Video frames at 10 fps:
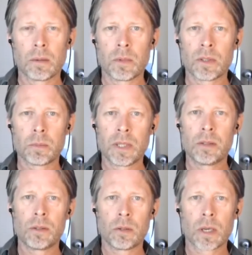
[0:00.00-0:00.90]
which
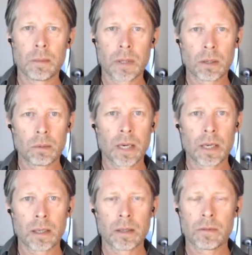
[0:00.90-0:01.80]
means you're coming
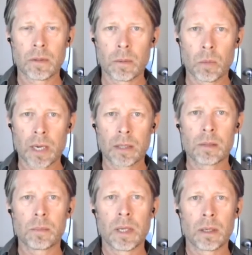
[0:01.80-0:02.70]
away from awareness
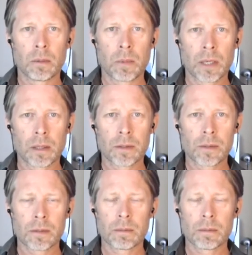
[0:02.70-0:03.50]
being awareness.